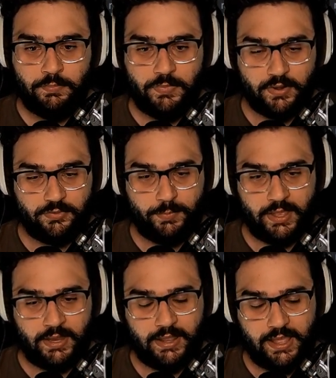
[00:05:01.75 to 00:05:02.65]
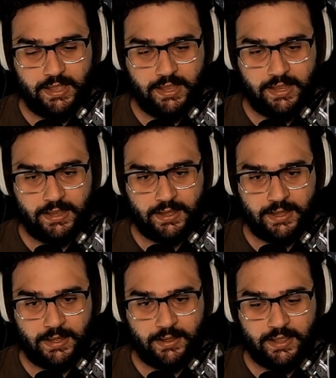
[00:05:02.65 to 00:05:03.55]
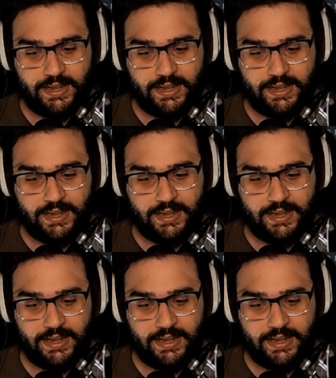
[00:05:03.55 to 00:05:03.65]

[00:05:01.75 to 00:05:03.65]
There's been an